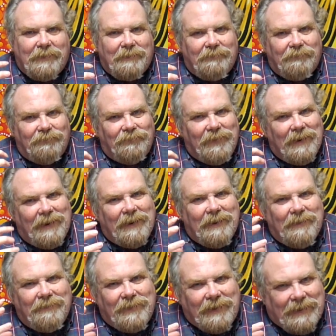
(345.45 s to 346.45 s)
feeling
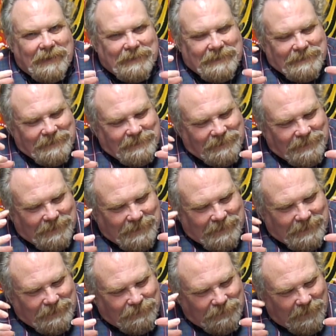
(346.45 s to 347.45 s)
of it just
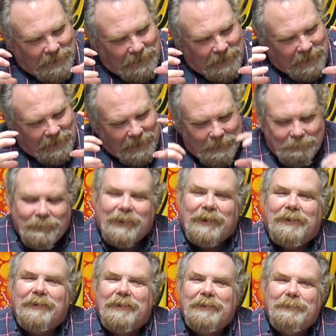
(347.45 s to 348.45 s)
drawing up
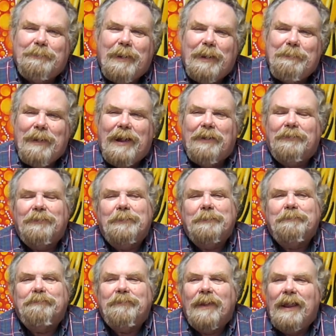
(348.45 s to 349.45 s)
there in my mouth,
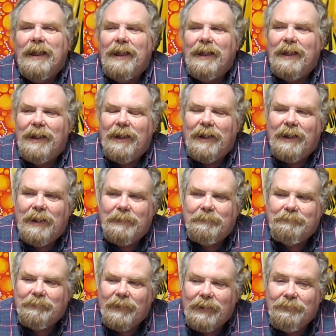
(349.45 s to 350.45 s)

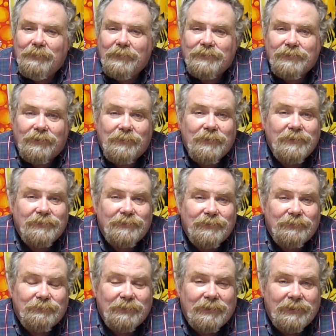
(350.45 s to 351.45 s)
which of course
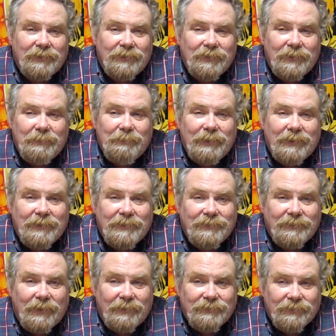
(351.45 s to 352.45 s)
is really good because
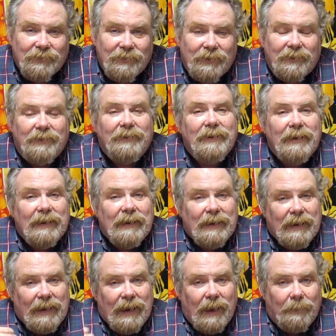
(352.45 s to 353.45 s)
that's going to
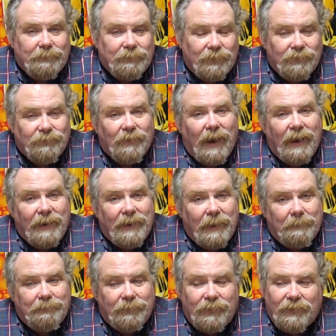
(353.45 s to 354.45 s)
help to dry
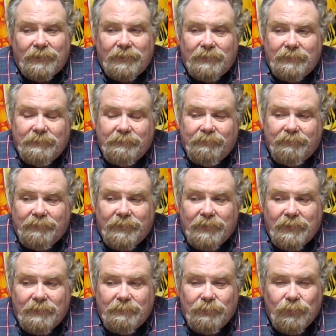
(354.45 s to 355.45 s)
up the
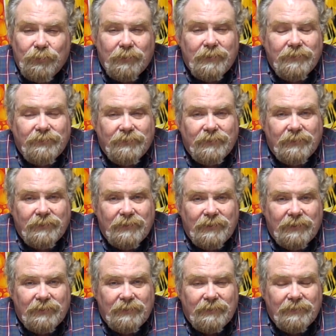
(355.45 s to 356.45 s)
mucus in
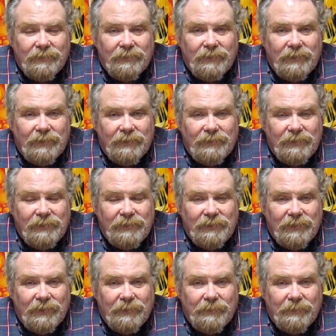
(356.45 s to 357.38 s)
the